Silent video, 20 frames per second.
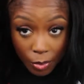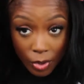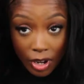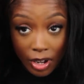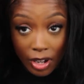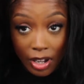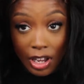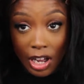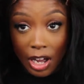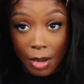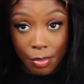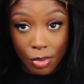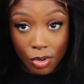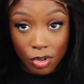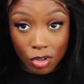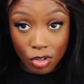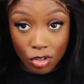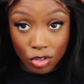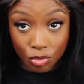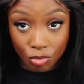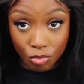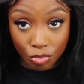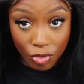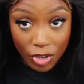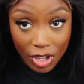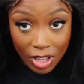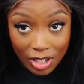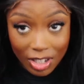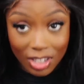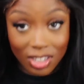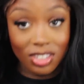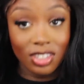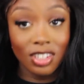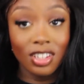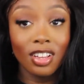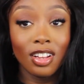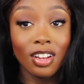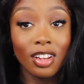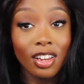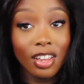wear a cap because
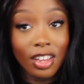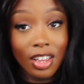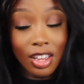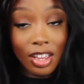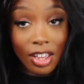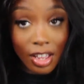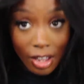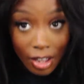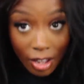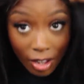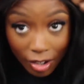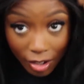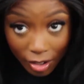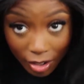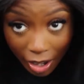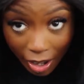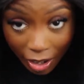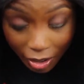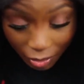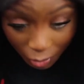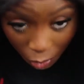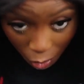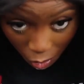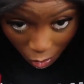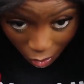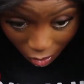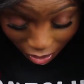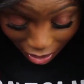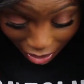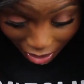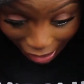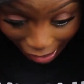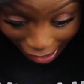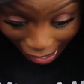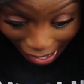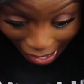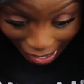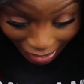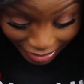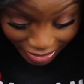realistically, like, look, I
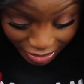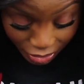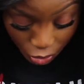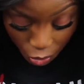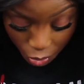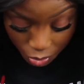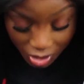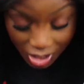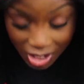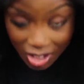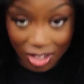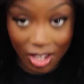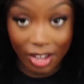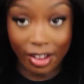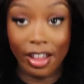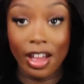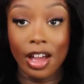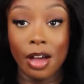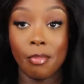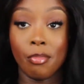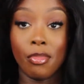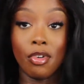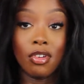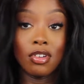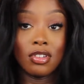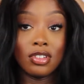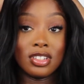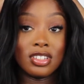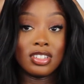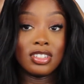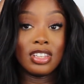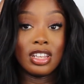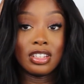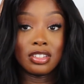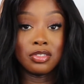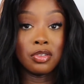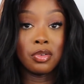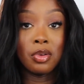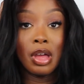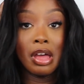actually don't need the cap because
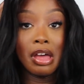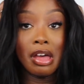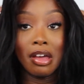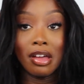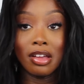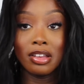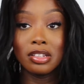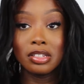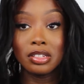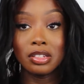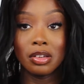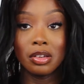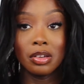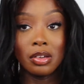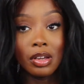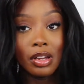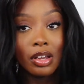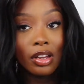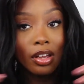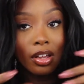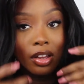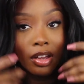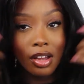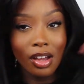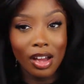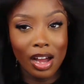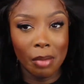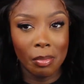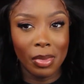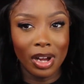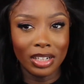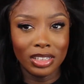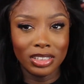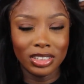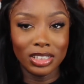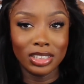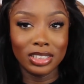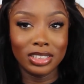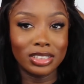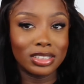there's no hair. So I might
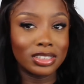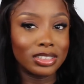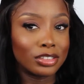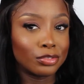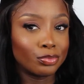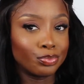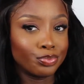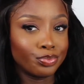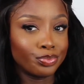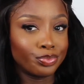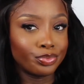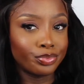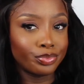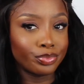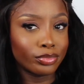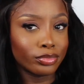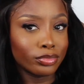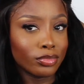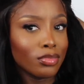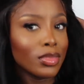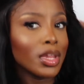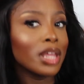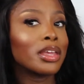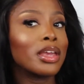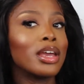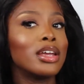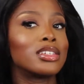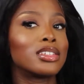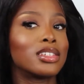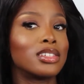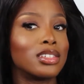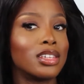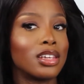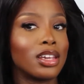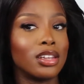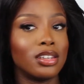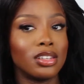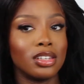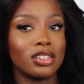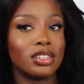just get to
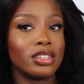sticking this